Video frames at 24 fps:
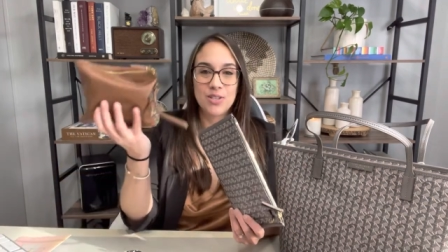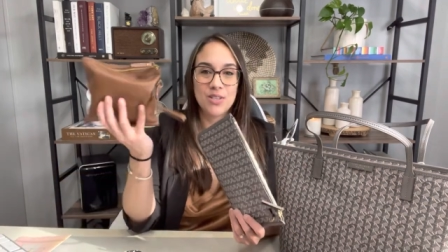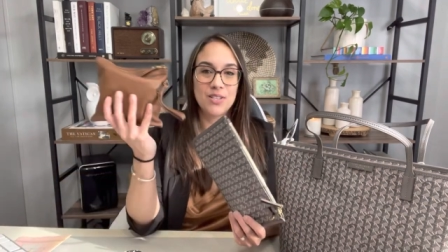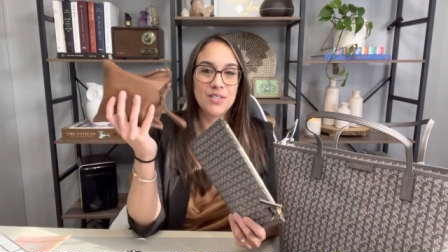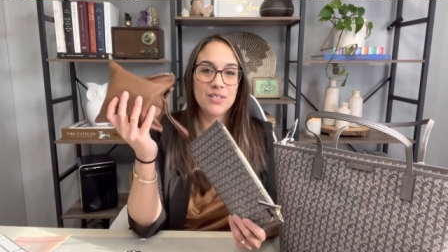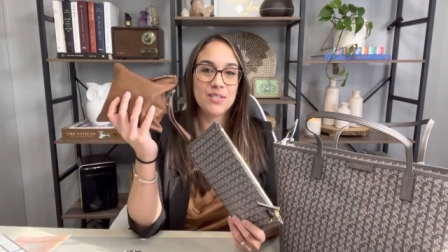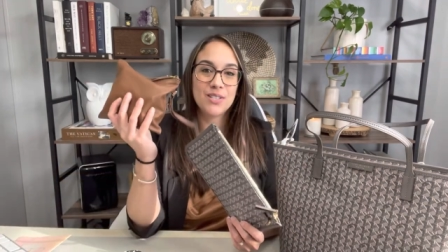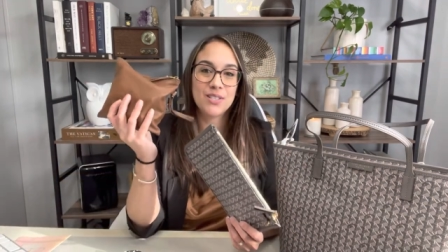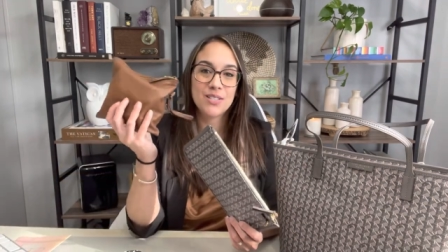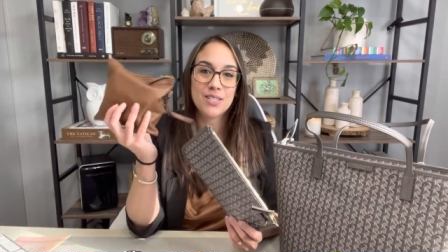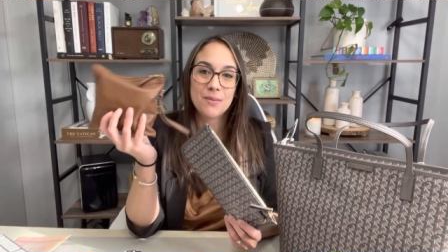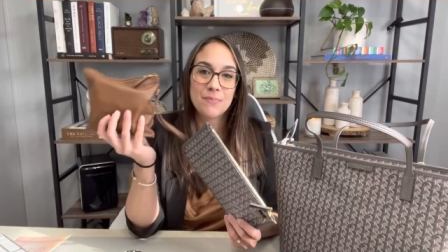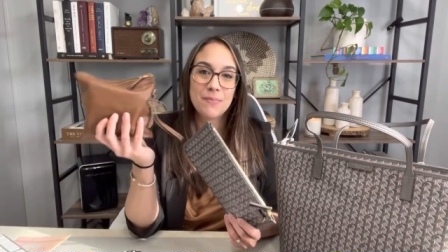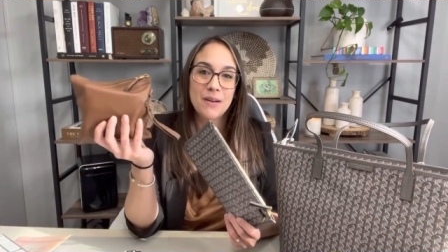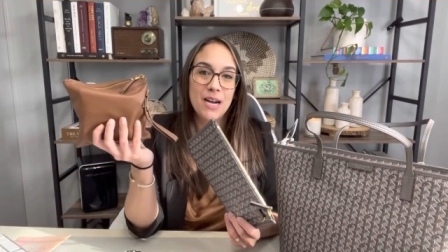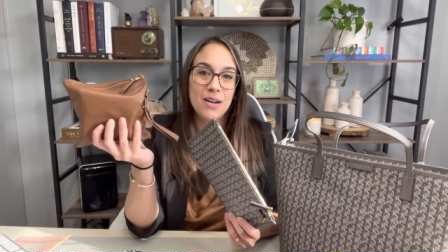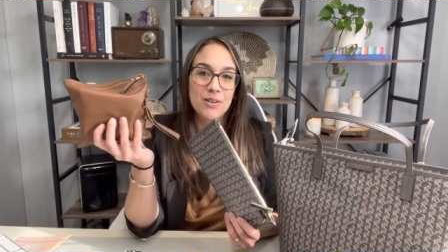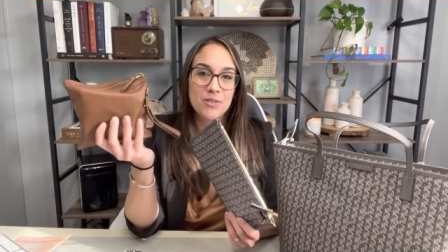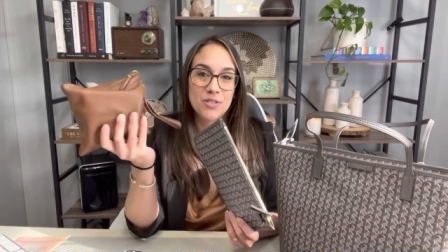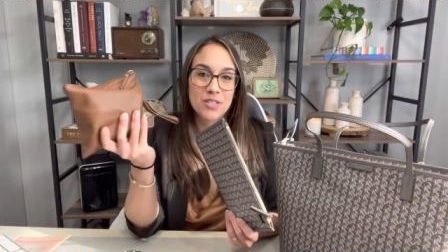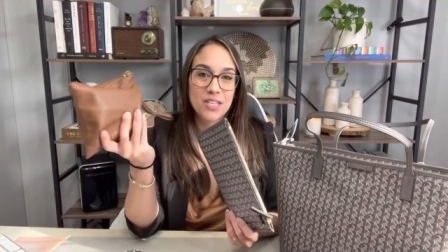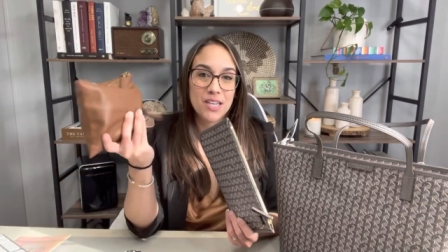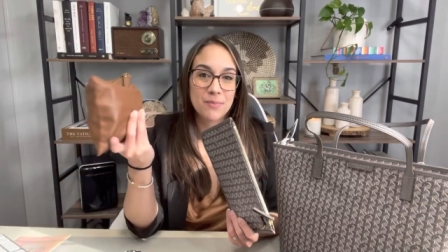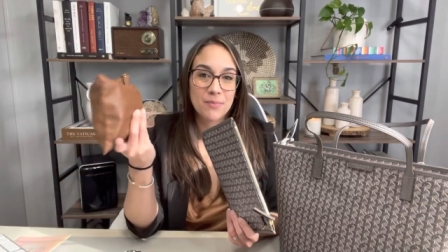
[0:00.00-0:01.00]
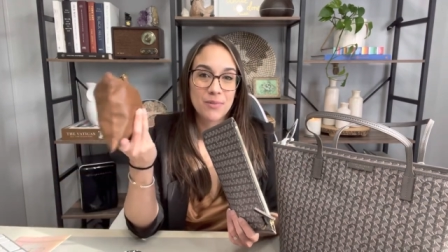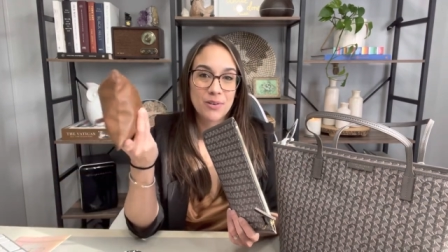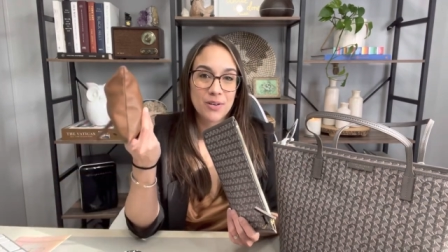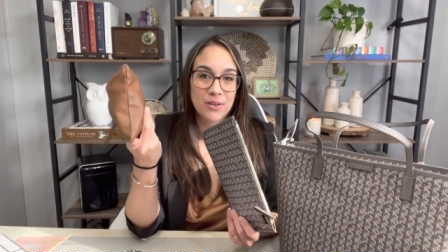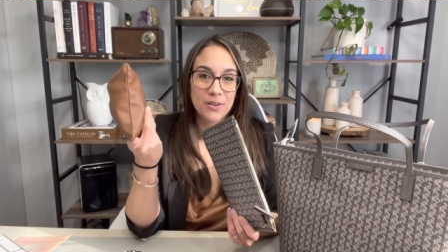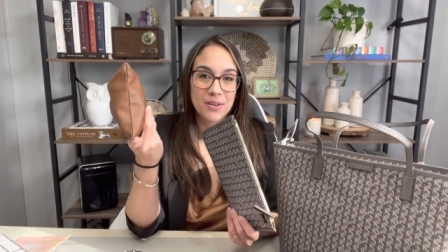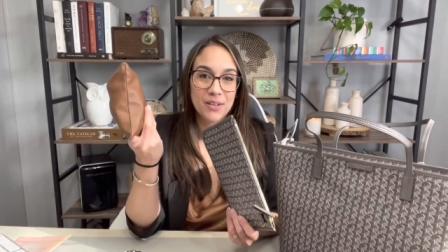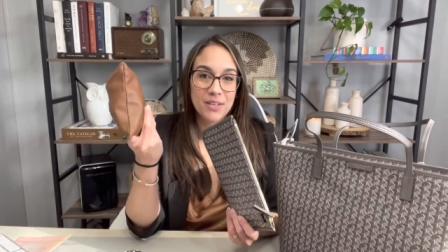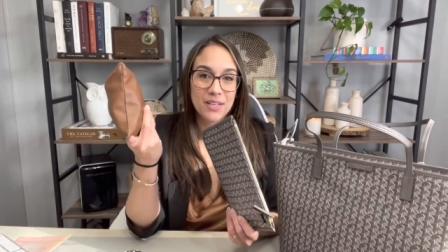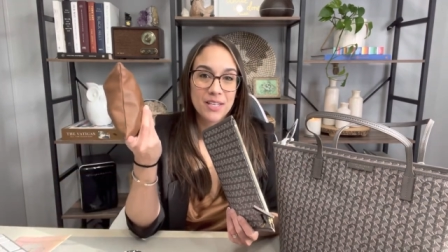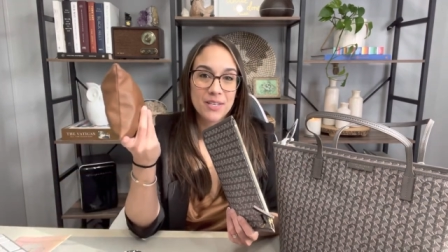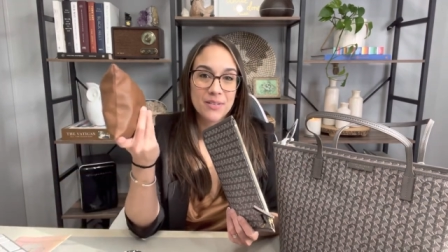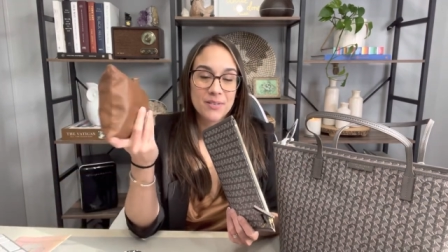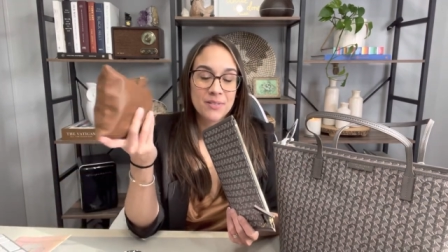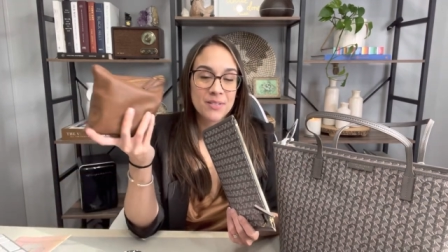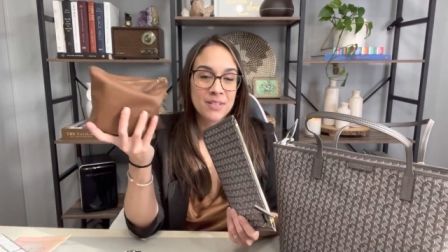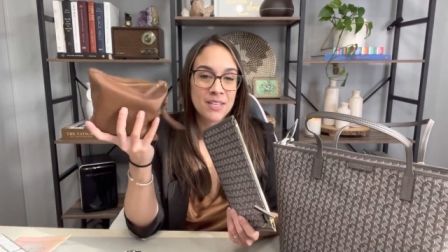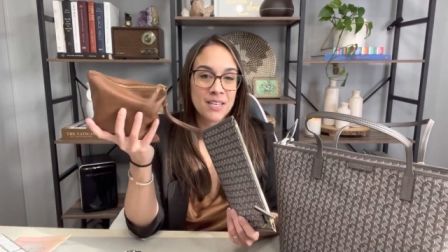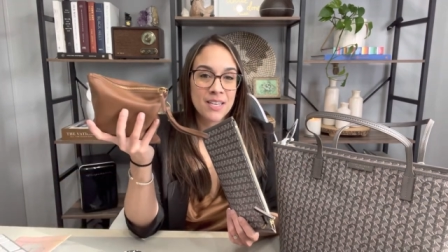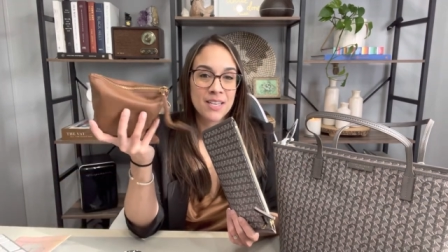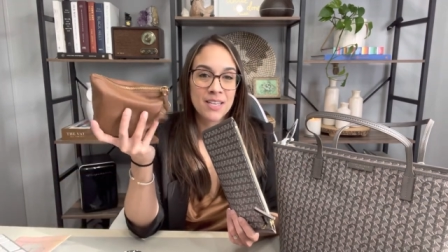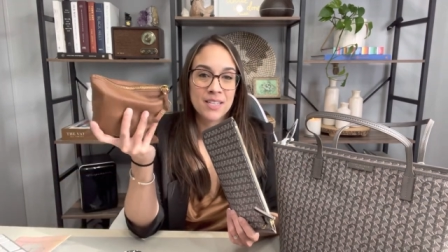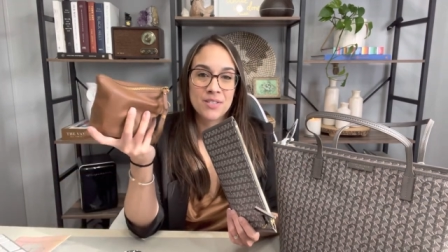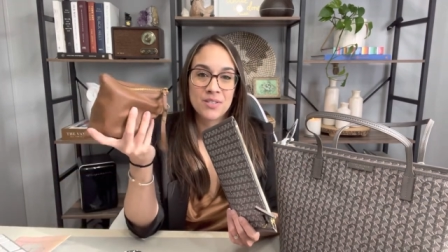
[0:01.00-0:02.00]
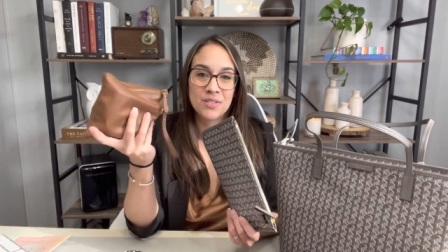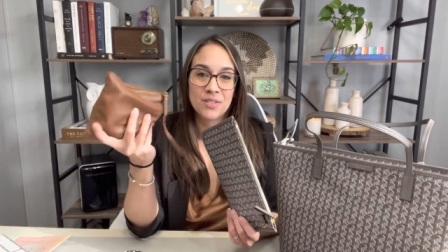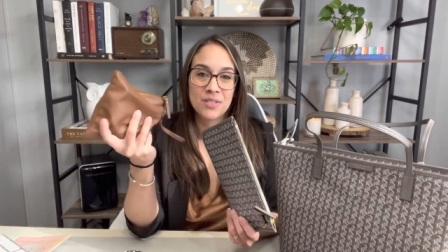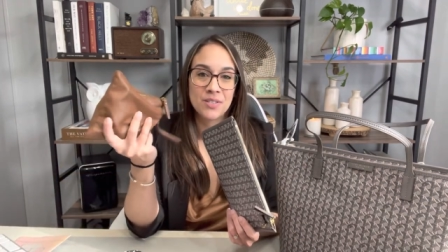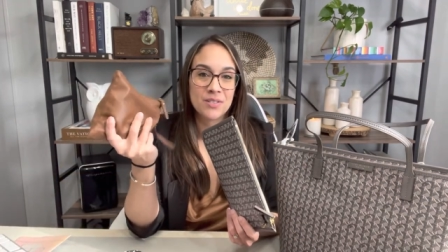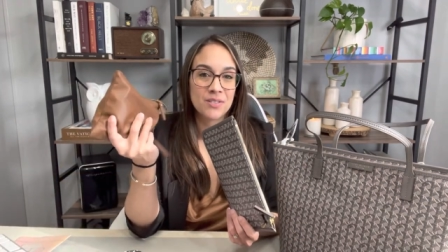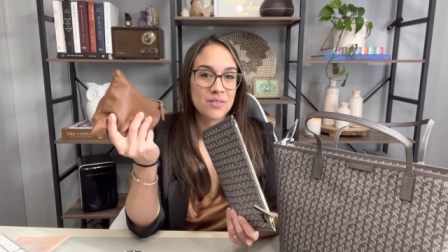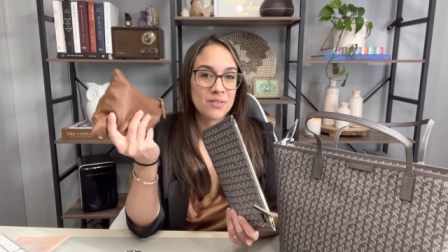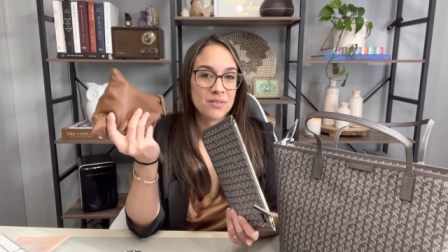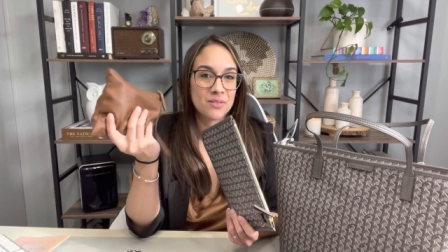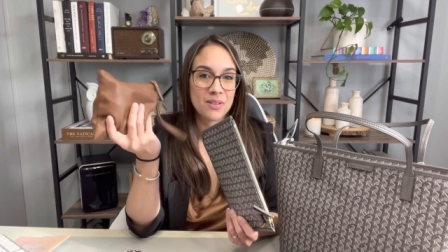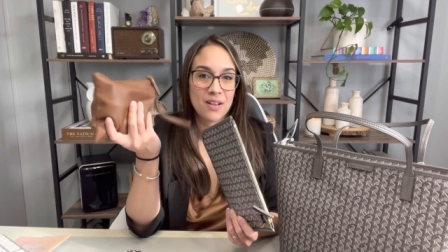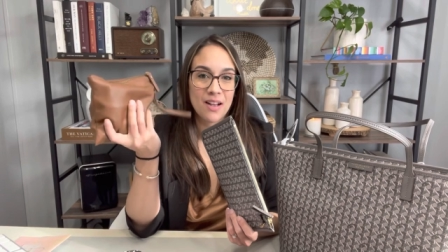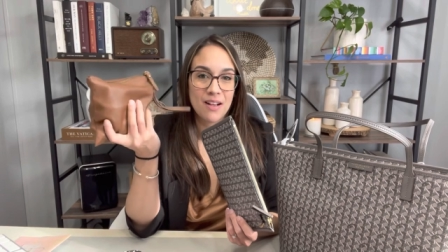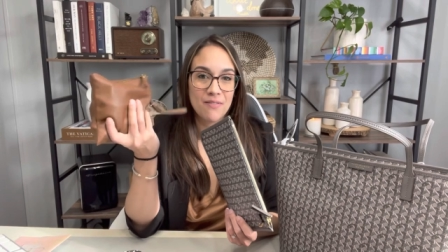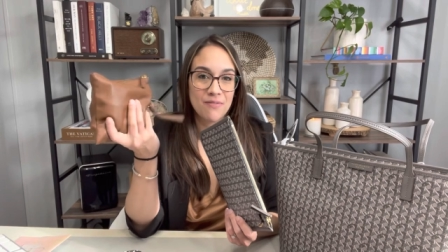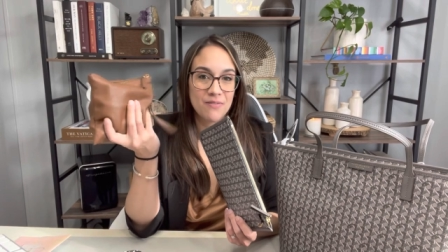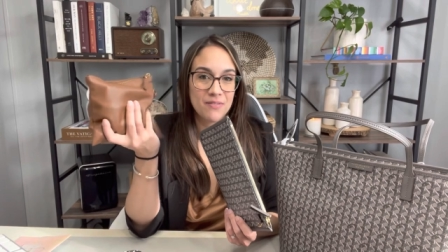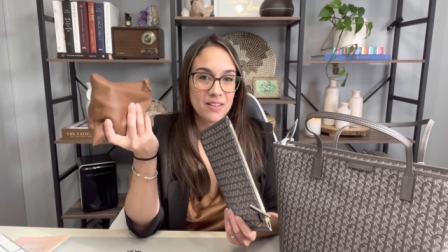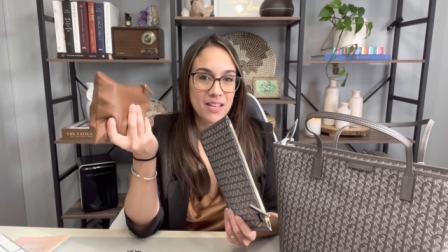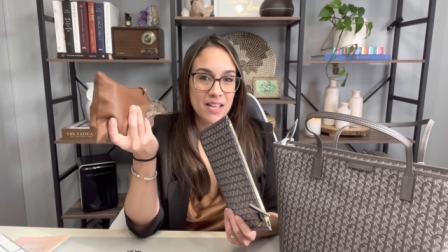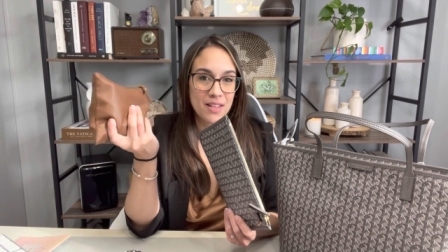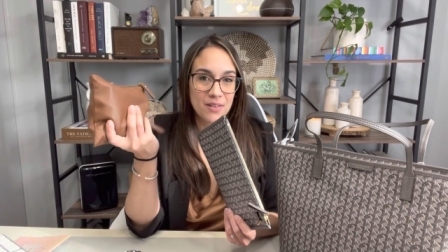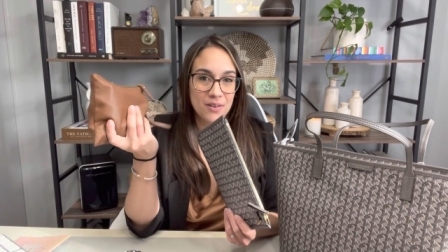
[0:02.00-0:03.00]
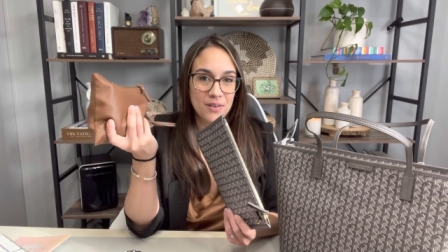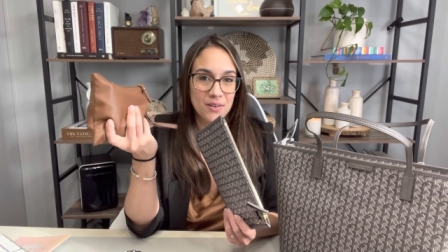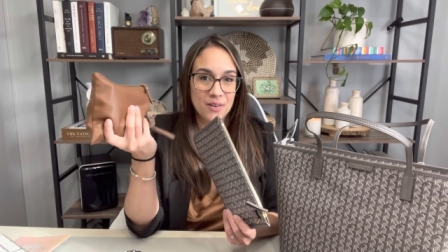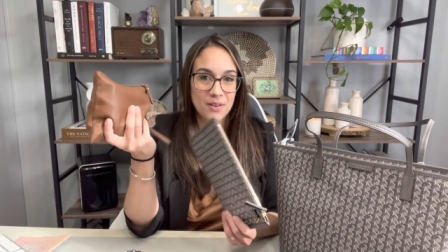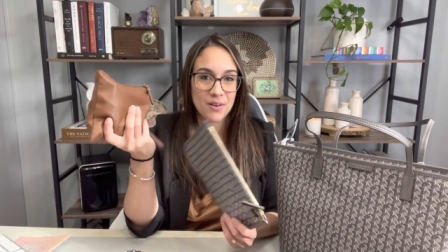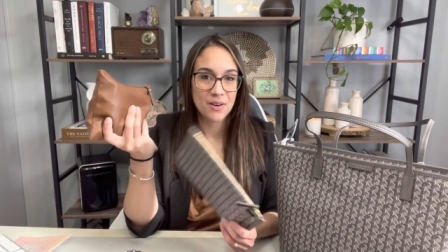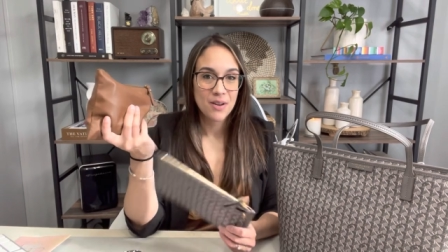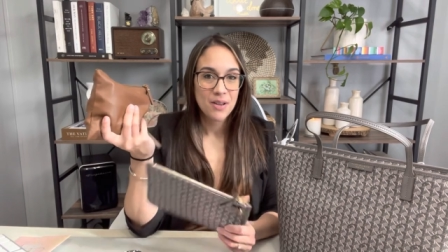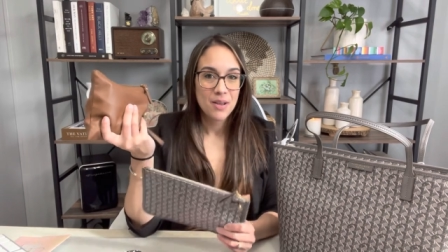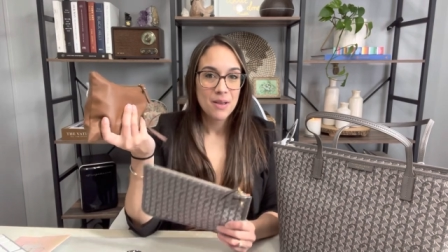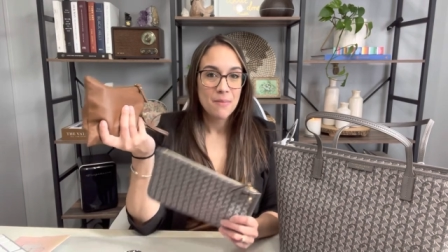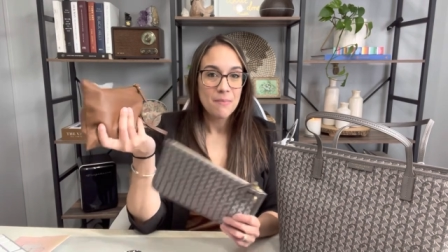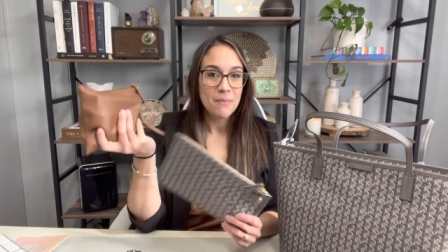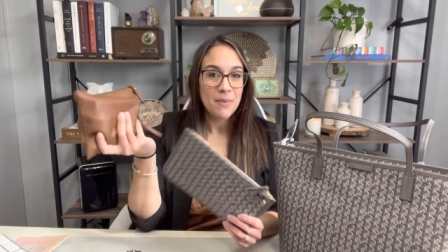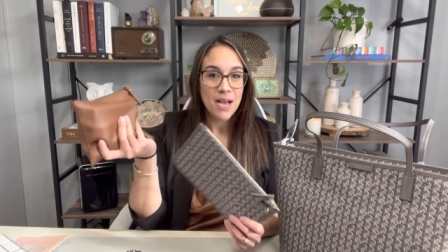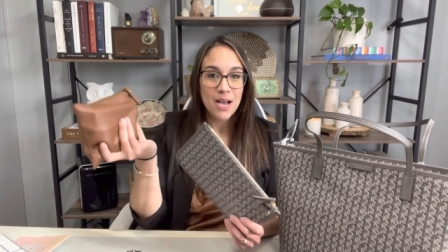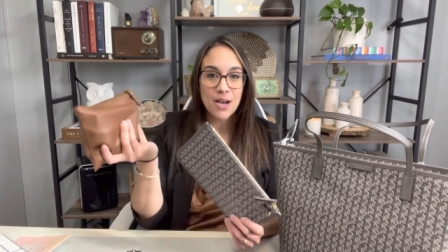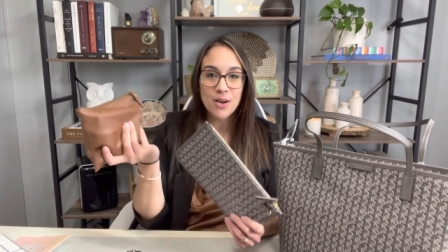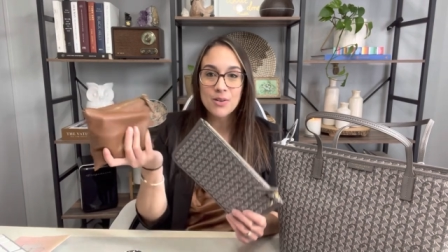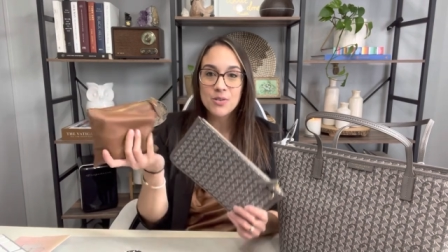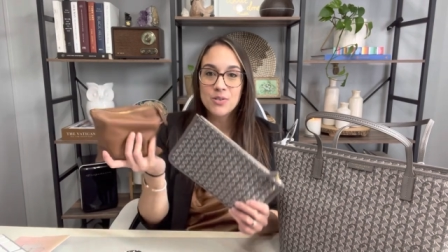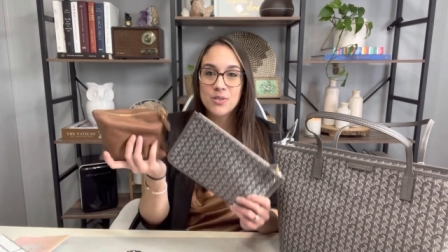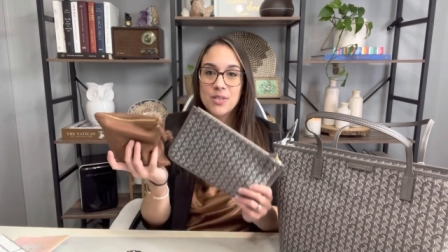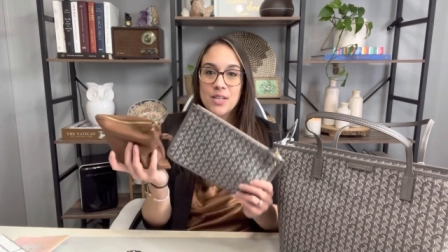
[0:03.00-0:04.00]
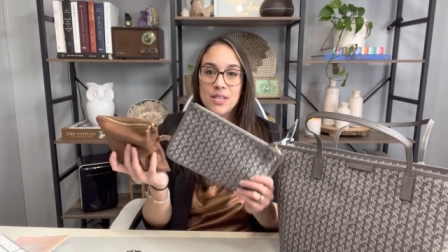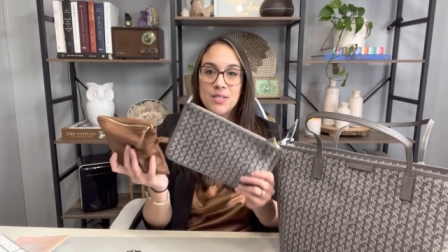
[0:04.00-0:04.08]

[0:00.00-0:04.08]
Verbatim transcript: This is the pouch that I'm currently using. It's just a soft leather pouch.